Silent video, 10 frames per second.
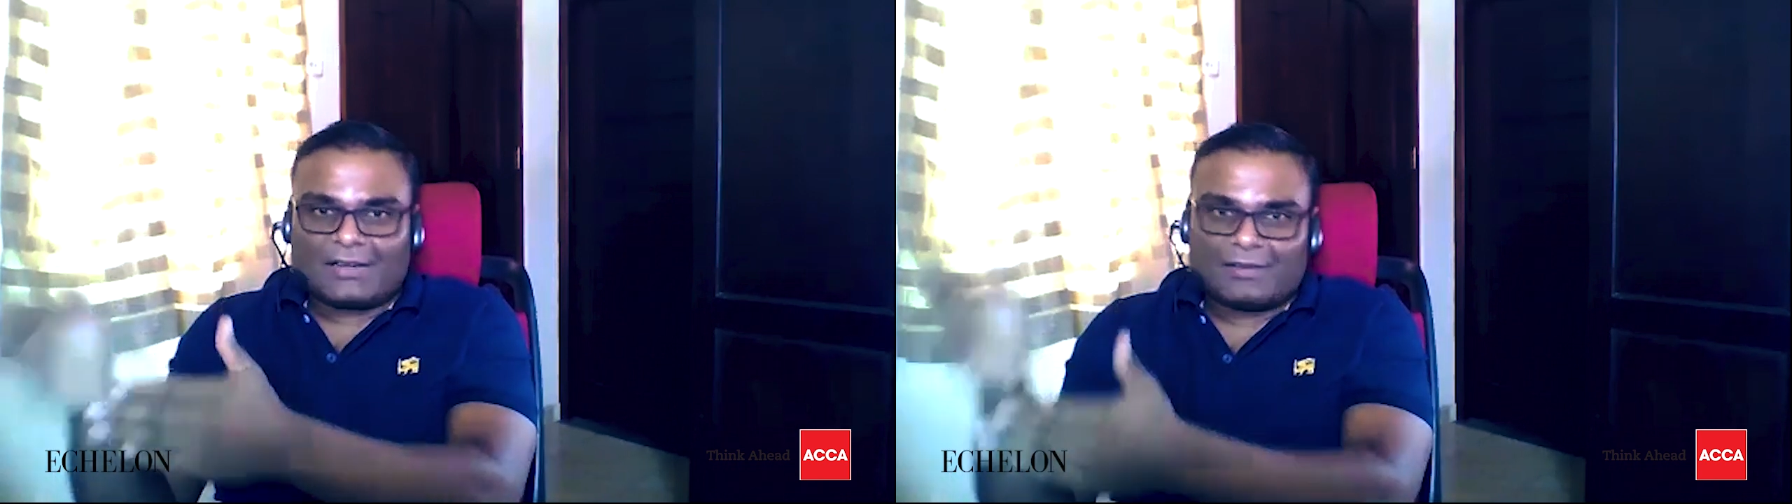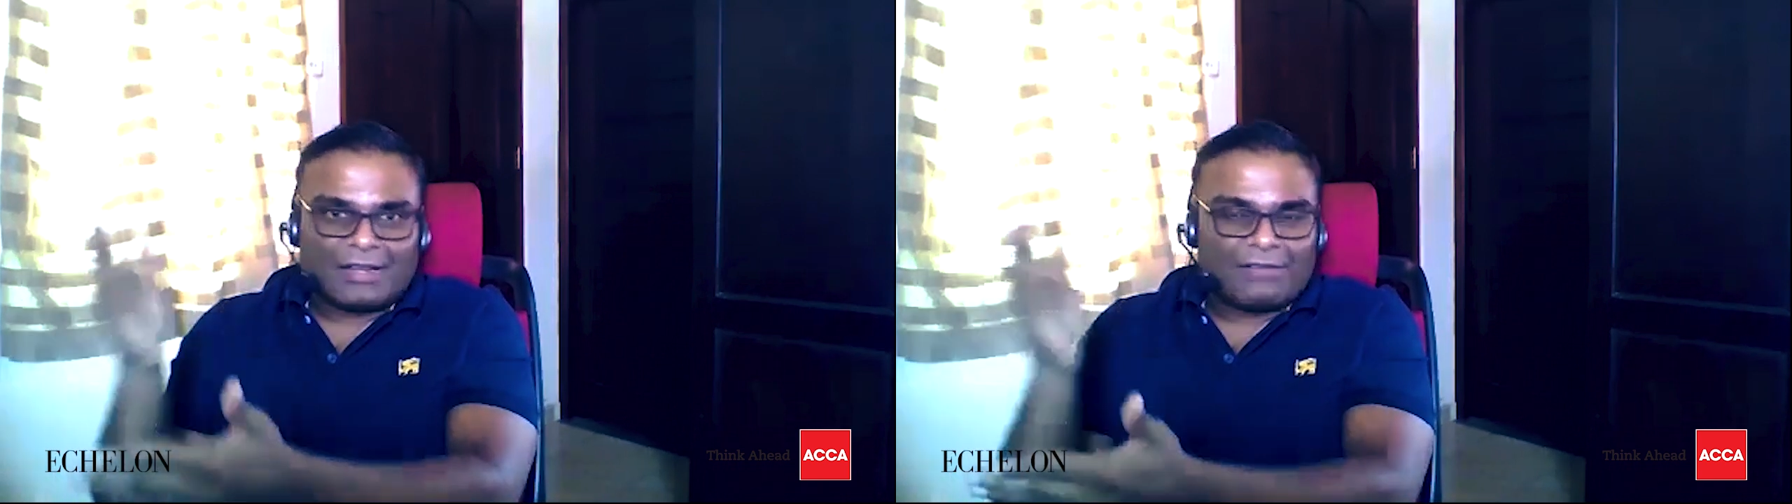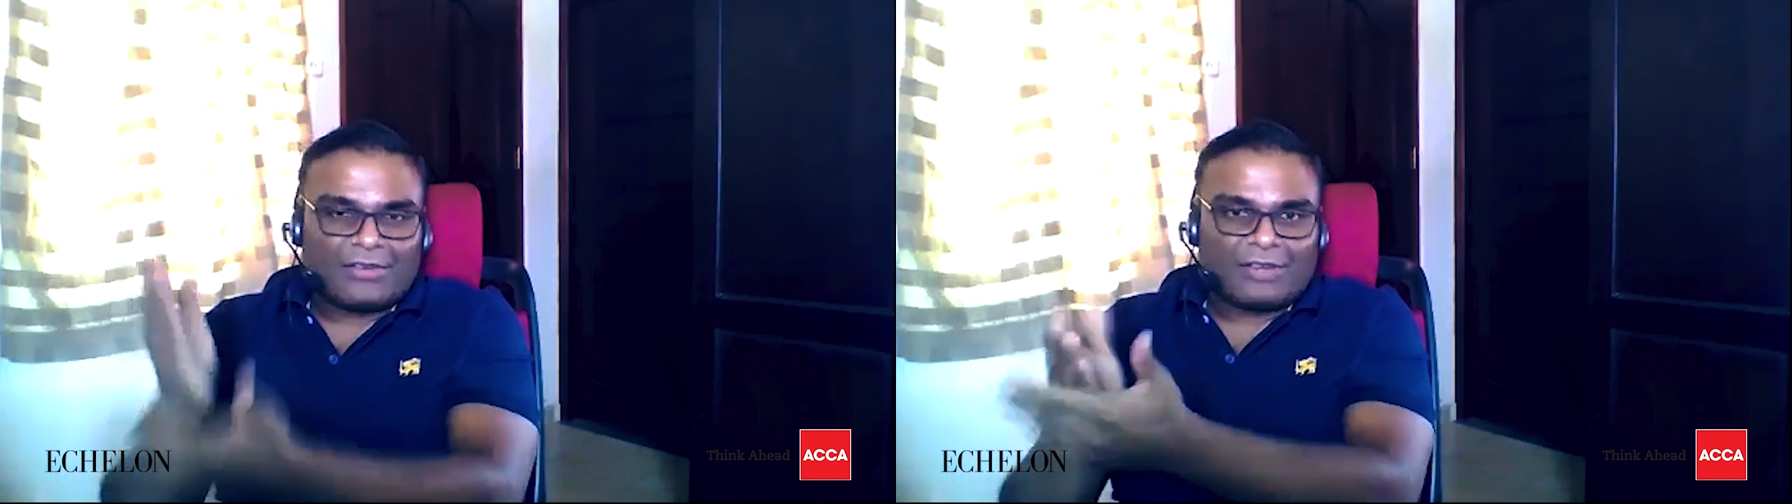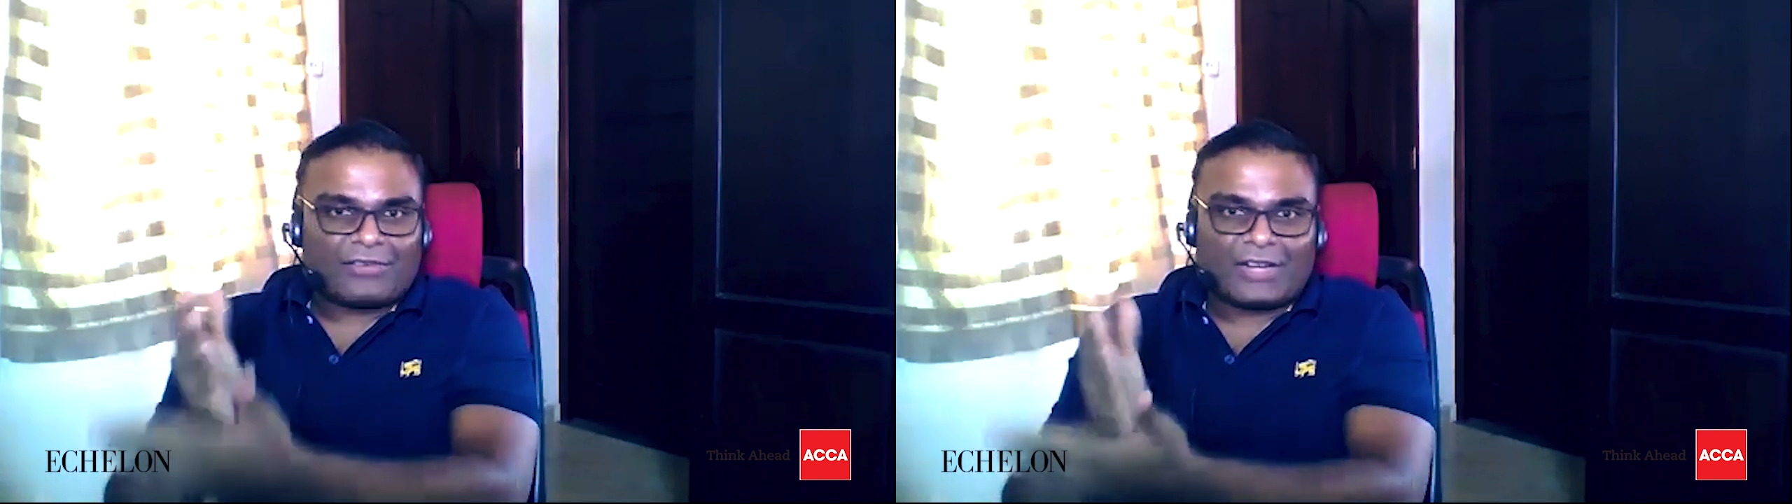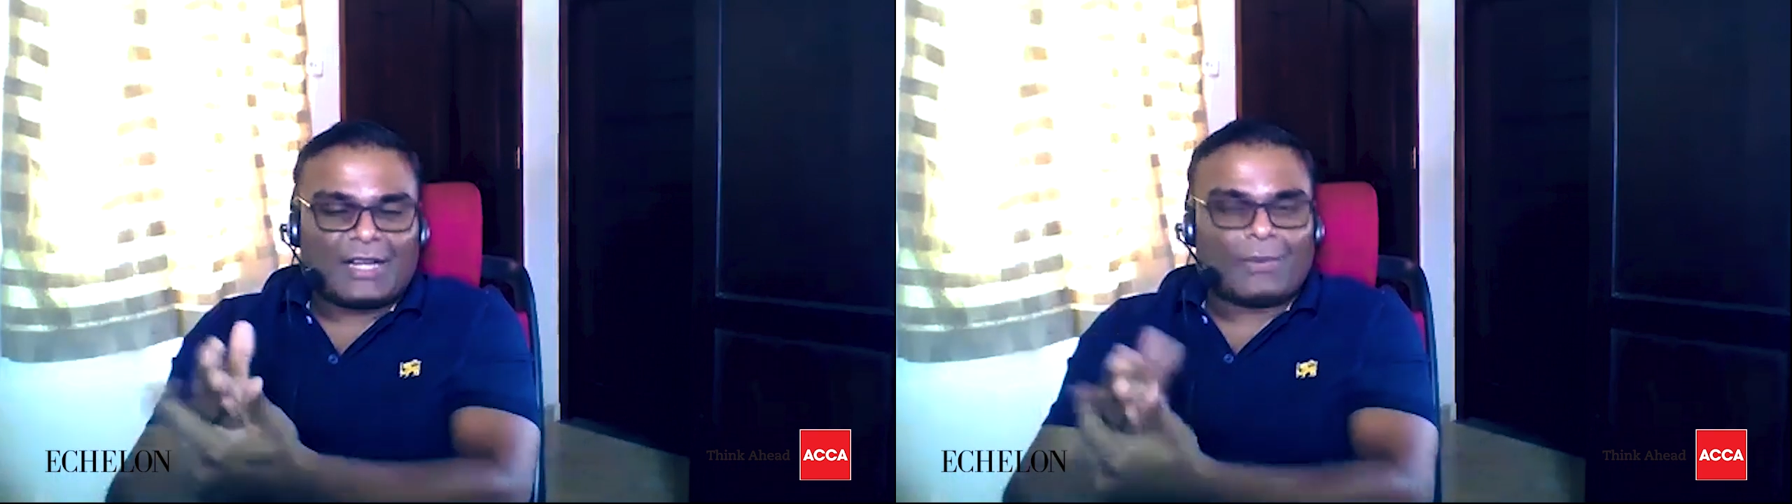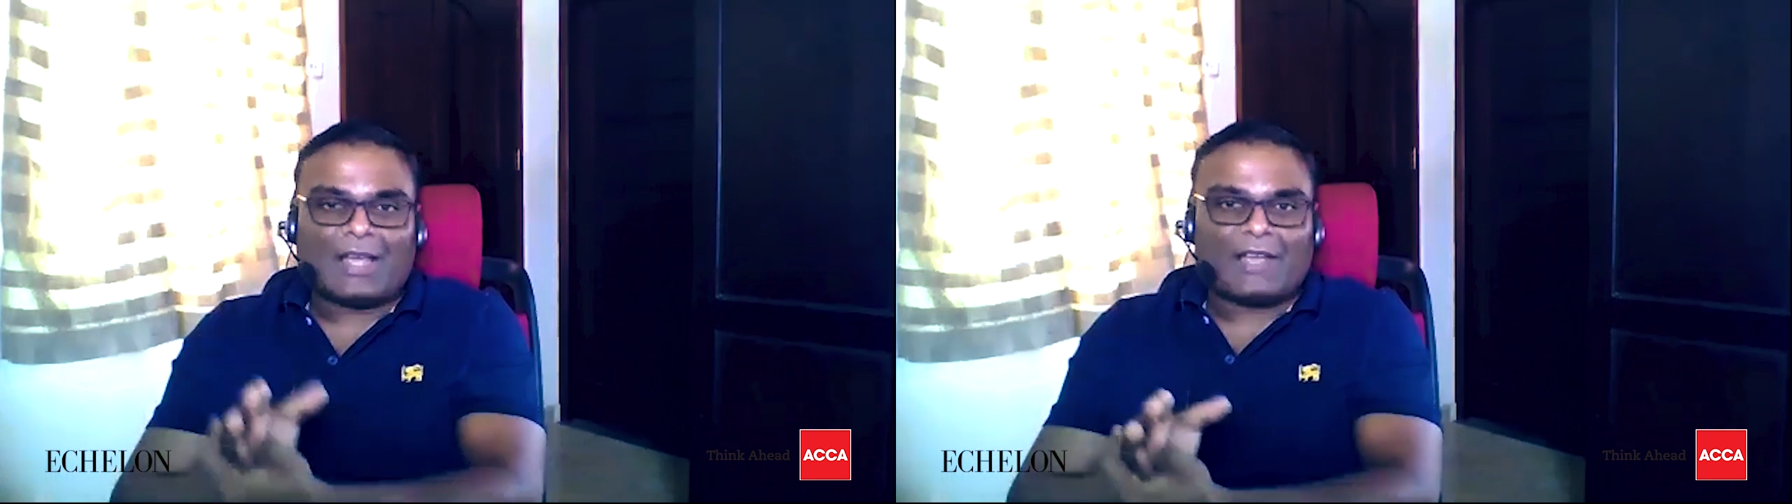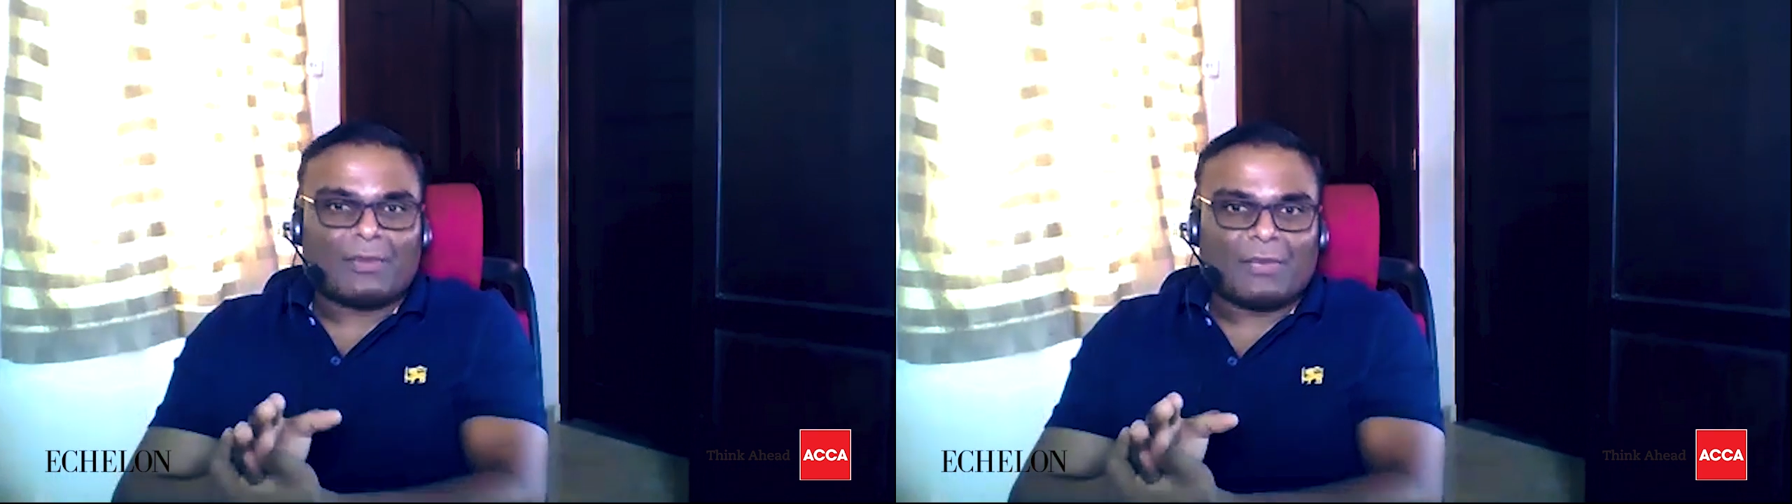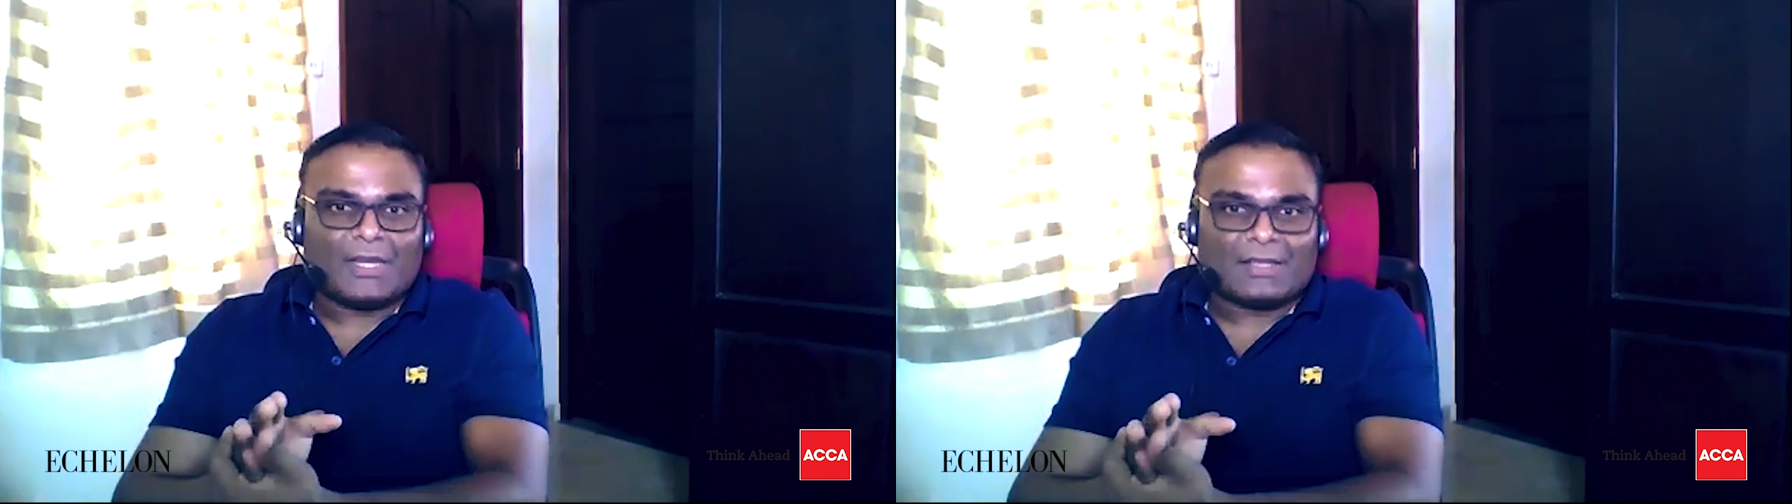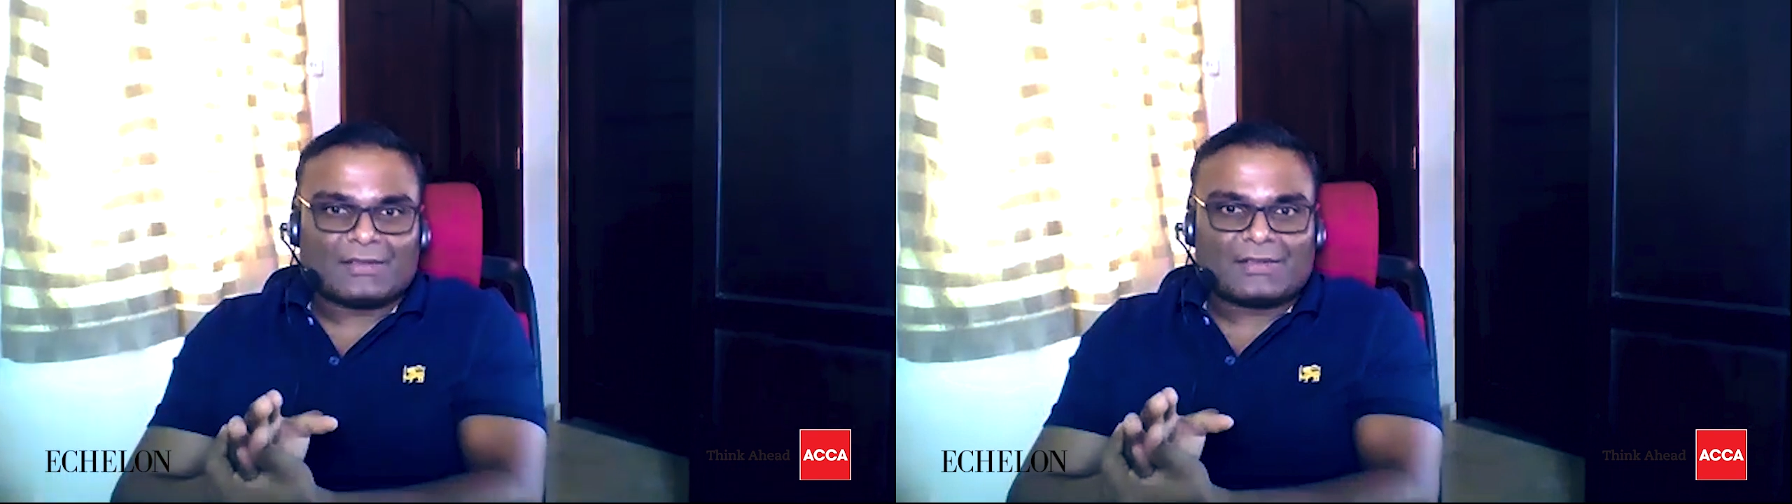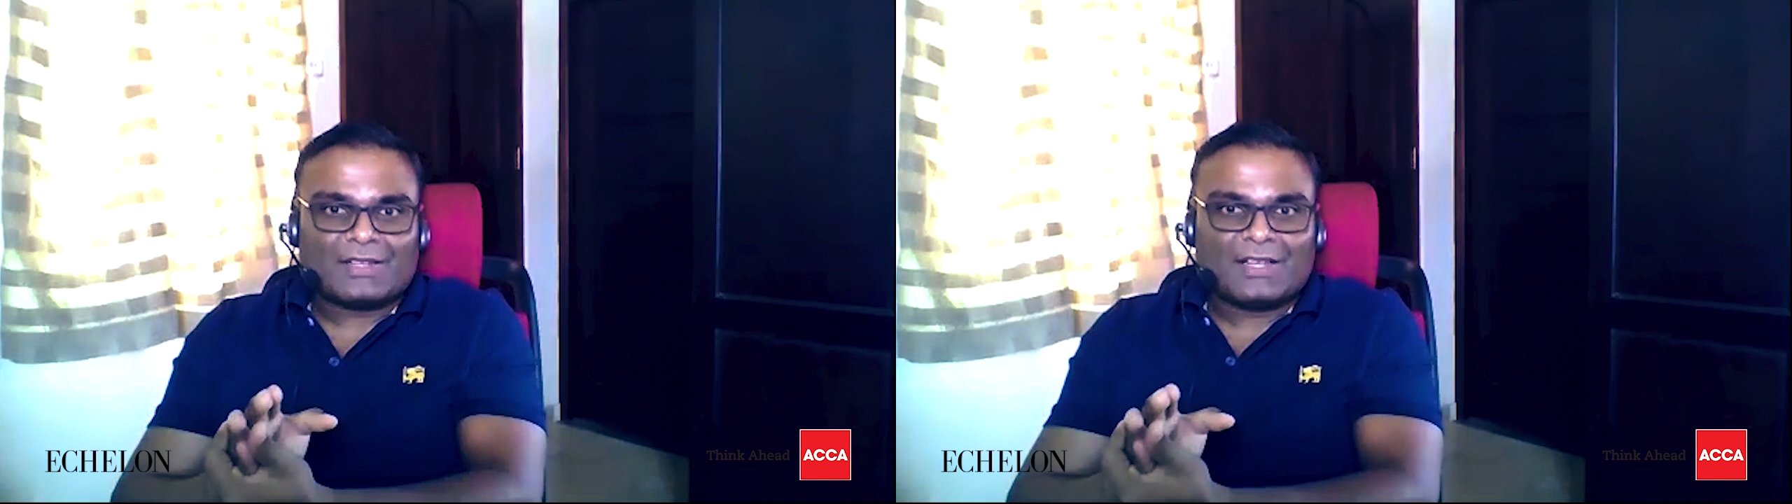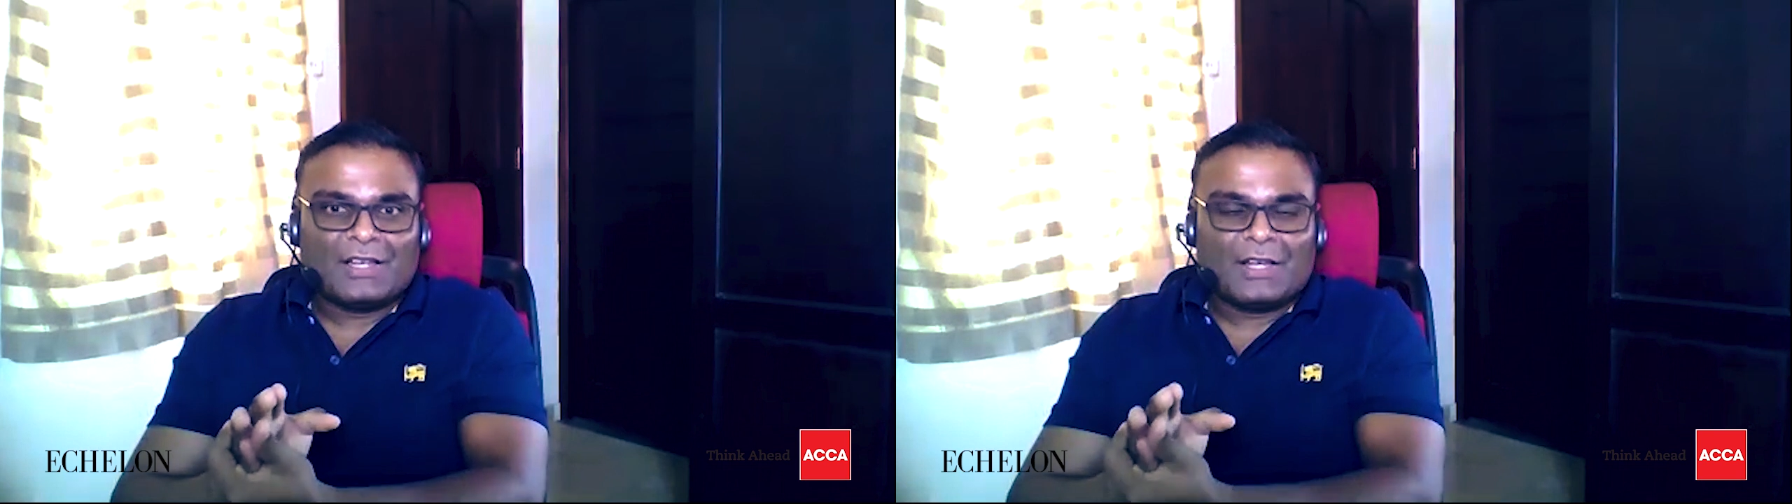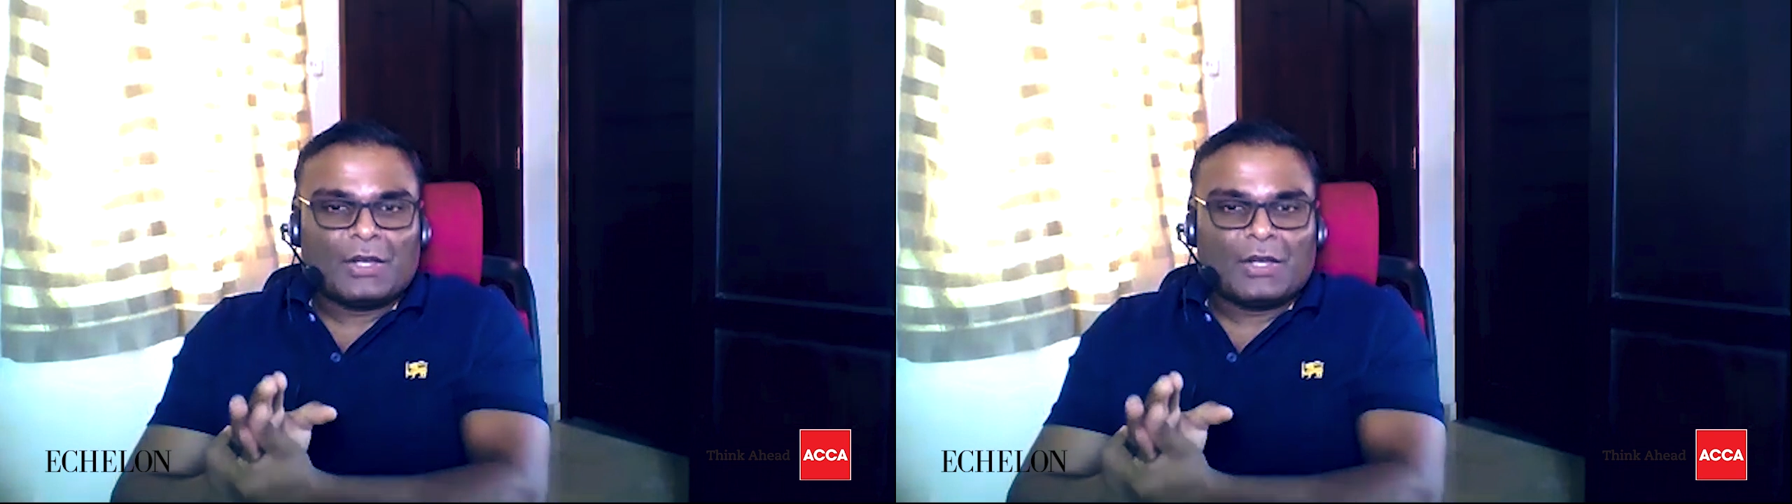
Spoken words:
And every Friday we're having meetings